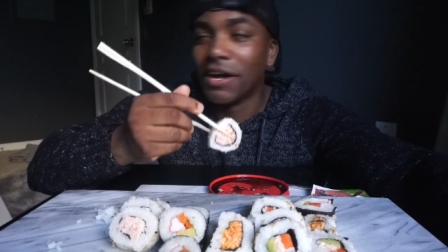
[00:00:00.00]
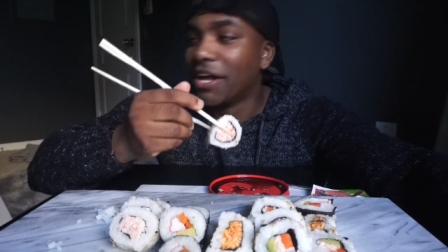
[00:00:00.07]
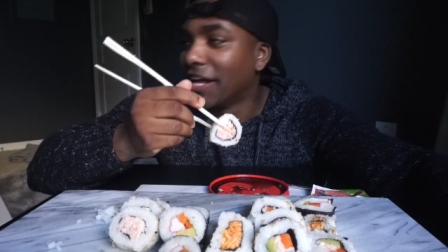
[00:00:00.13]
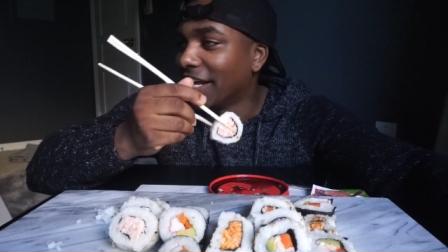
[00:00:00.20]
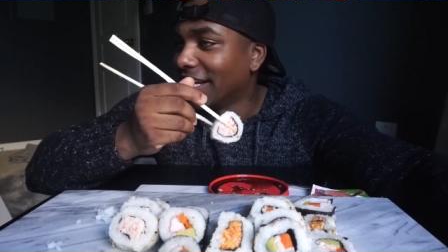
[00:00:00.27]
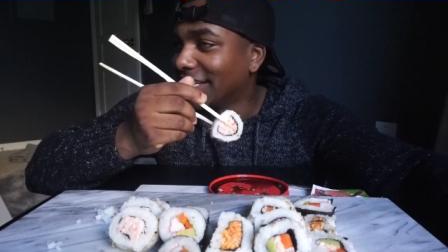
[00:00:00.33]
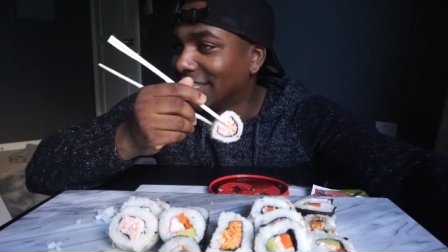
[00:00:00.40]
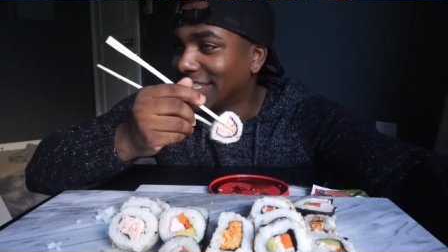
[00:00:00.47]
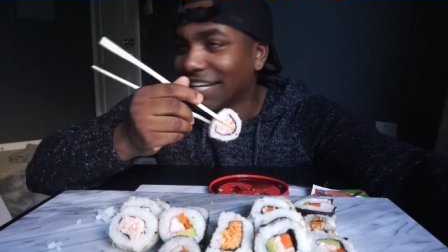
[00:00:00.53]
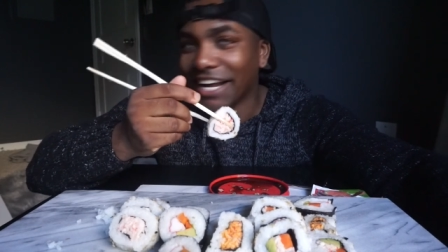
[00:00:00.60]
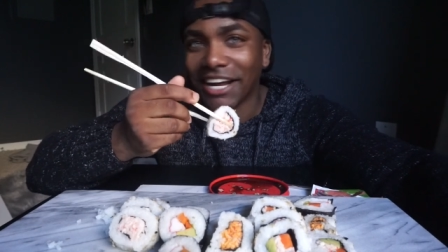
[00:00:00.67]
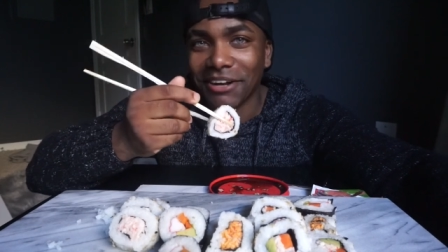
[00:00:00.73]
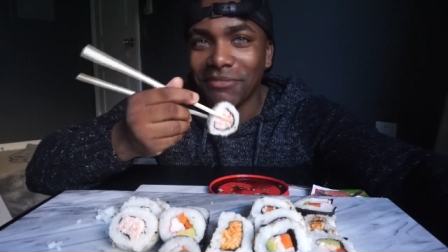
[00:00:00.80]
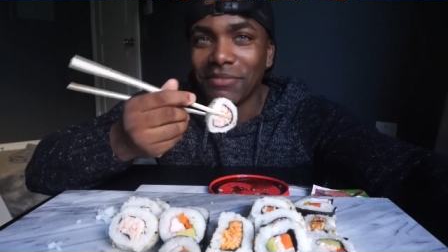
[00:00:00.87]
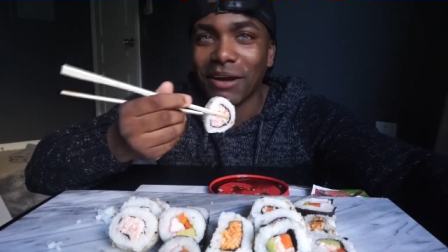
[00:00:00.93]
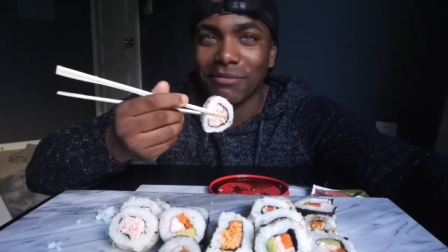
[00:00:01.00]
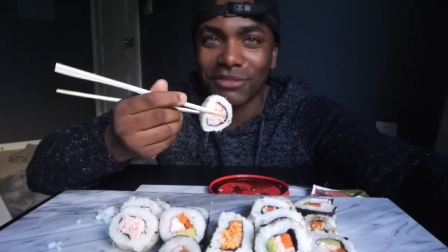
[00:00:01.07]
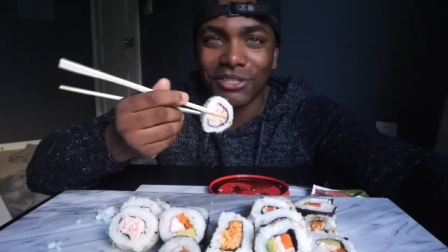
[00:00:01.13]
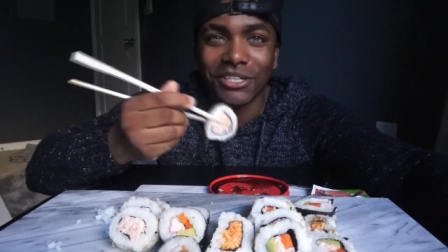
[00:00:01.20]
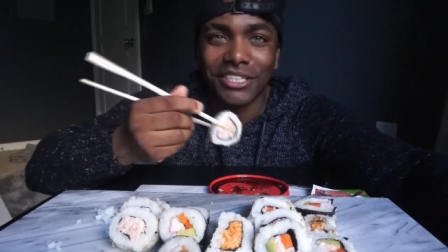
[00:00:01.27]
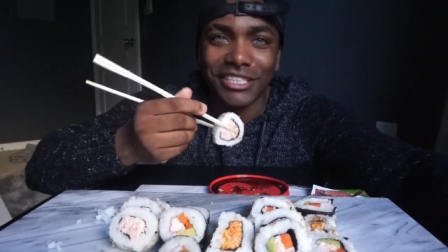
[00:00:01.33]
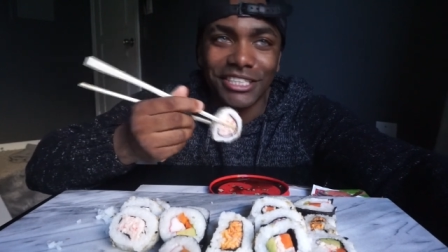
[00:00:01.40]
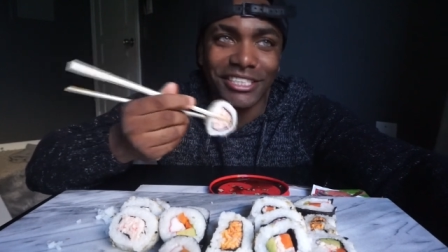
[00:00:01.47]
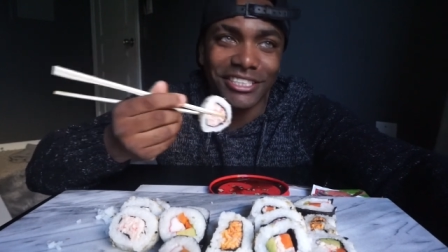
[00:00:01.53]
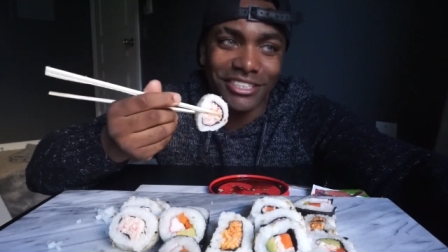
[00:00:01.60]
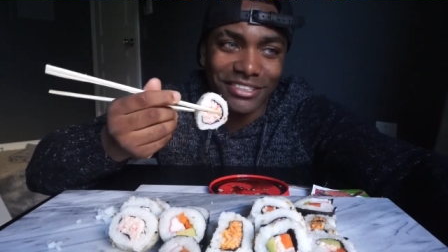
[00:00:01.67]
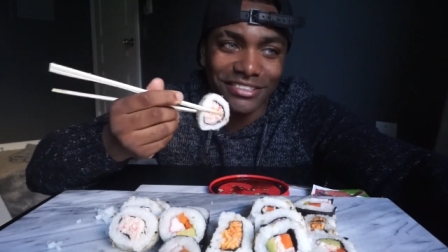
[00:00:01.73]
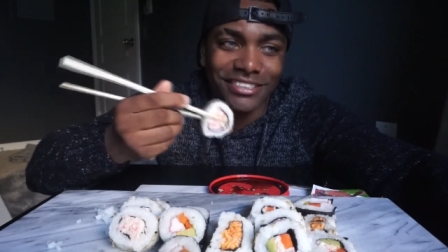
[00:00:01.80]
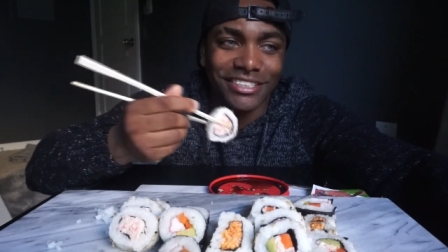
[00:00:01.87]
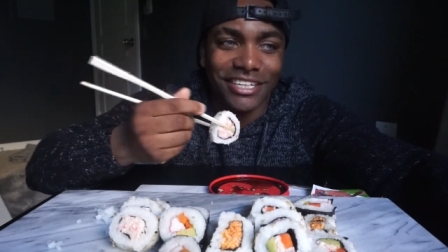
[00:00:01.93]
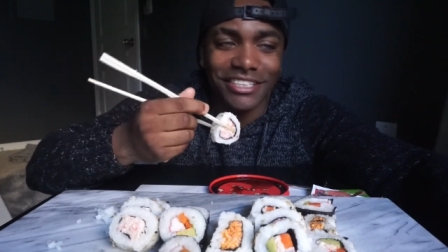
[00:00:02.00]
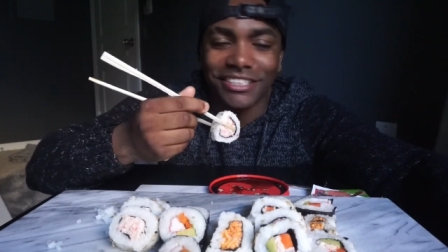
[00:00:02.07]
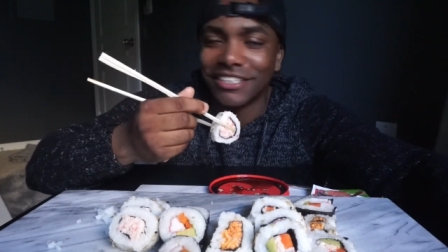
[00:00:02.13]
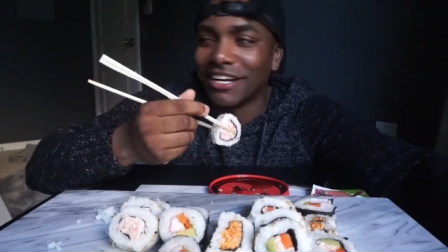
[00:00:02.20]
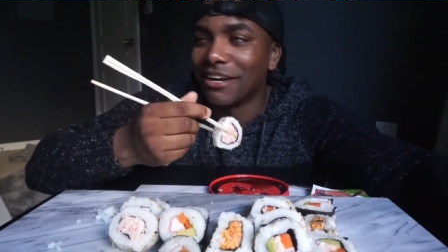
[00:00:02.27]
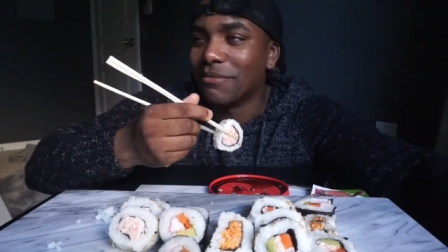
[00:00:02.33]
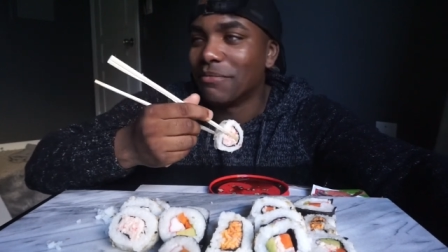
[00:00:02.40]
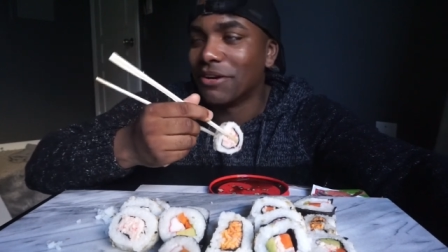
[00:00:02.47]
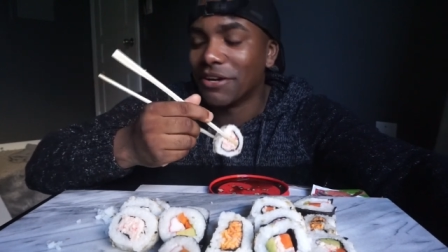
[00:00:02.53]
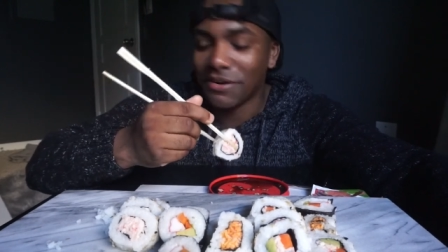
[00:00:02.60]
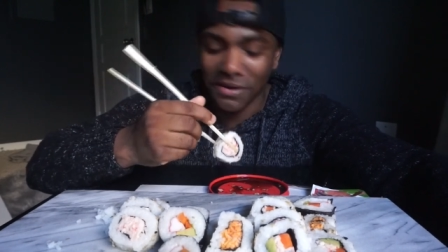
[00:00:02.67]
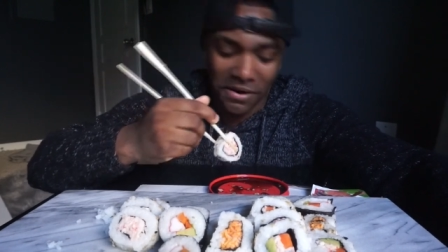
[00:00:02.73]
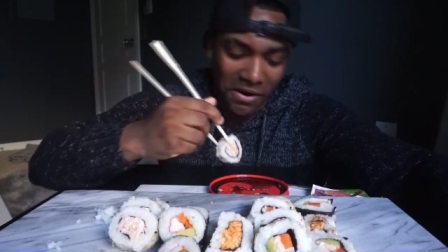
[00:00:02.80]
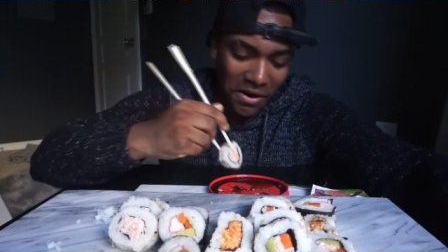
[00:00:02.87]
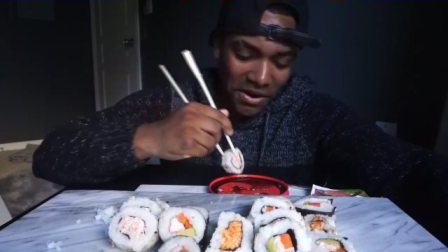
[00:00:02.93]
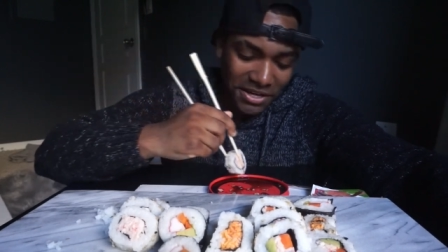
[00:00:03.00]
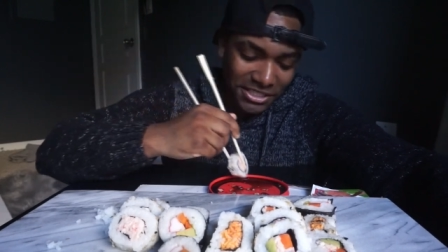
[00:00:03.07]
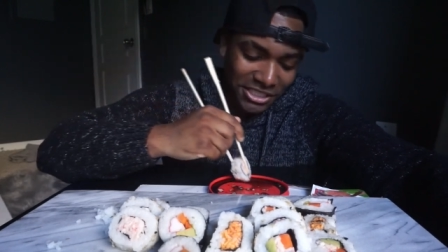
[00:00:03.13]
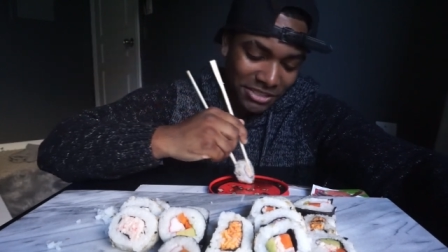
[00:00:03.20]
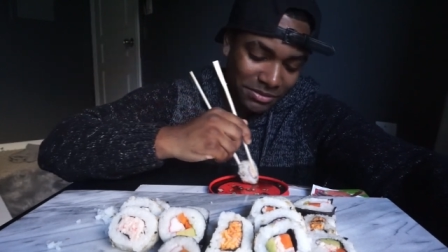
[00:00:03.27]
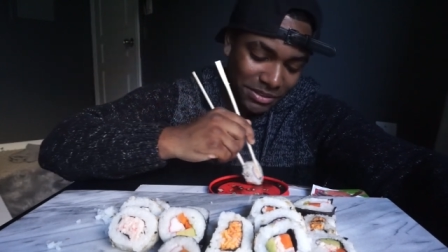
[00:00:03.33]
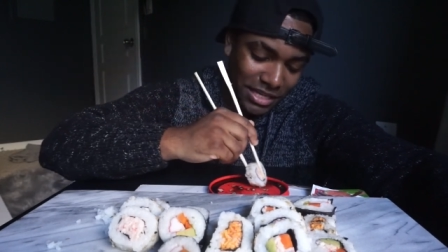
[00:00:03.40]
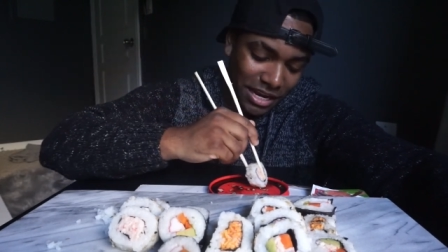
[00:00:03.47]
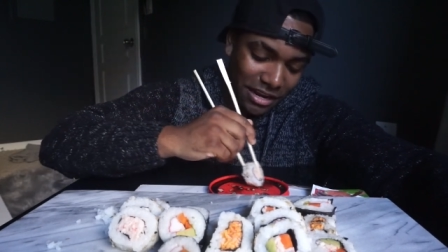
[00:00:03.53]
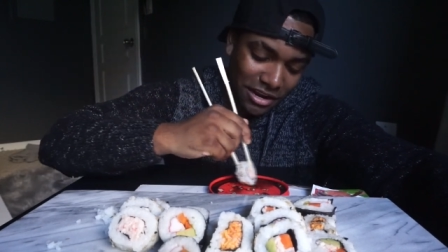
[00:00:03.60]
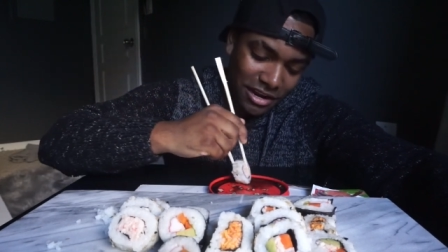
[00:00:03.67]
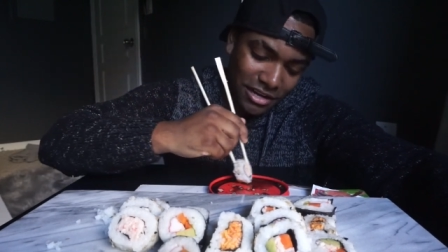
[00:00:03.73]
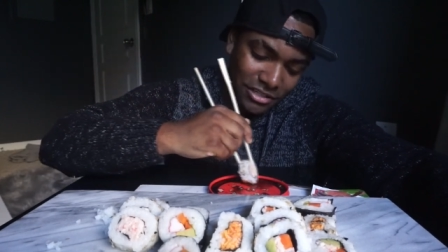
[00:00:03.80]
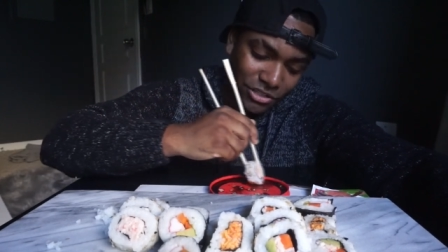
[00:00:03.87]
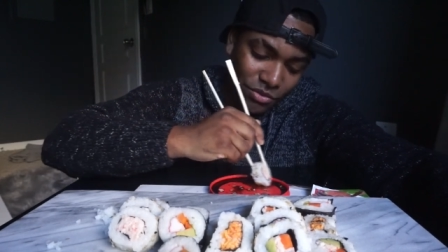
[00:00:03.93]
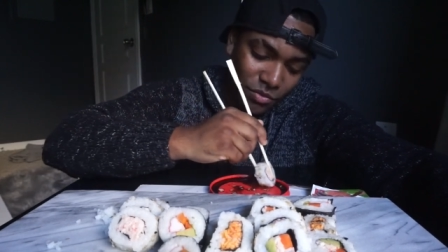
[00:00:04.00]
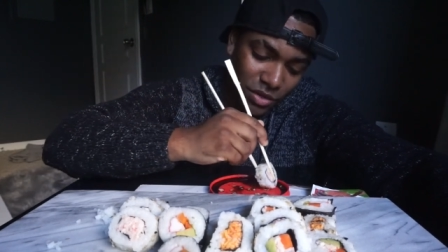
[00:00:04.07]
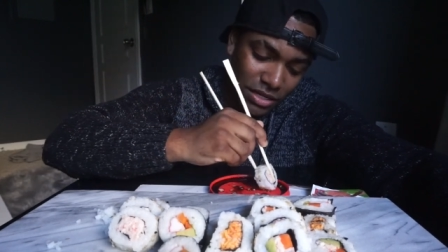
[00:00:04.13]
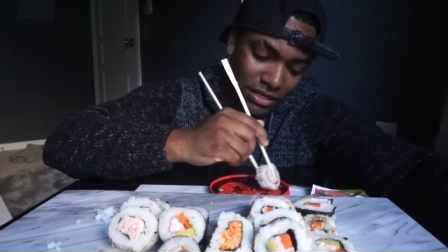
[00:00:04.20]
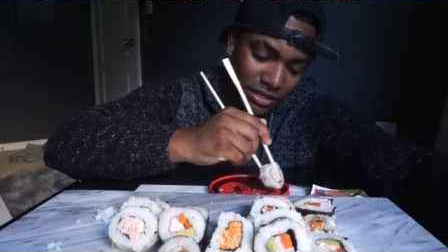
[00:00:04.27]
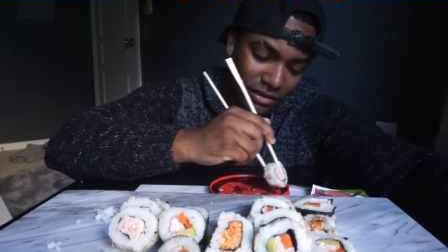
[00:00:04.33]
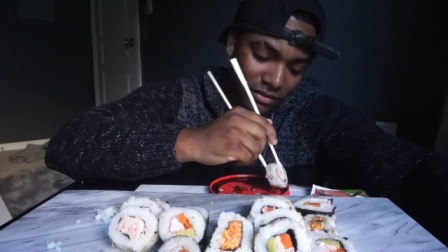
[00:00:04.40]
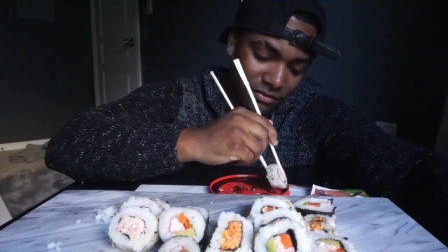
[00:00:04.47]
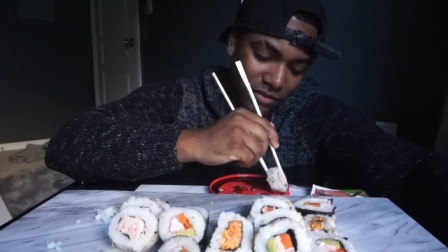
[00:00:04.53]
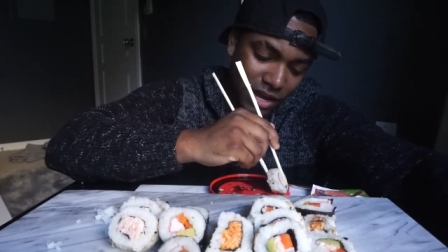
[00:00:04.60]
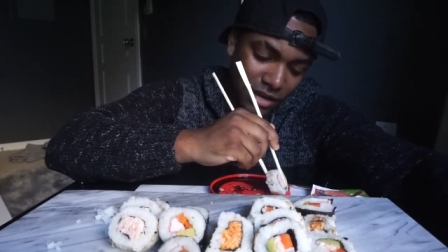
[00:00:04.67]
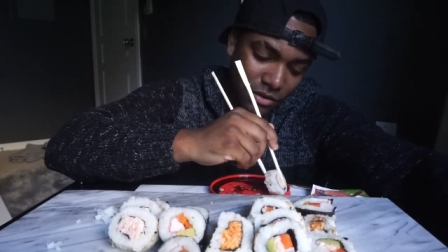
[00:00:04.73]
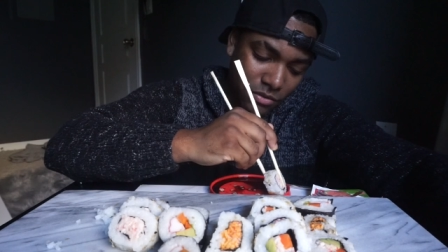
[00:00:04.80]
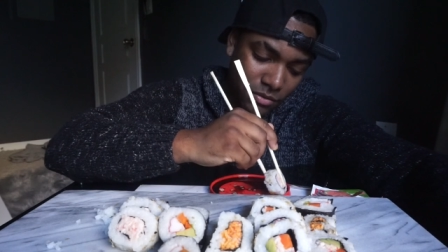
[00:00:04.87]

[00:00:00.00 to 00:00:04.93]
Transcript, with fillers: his name. I'm sure that she said his name, but she was like, uh, do you want any vodka?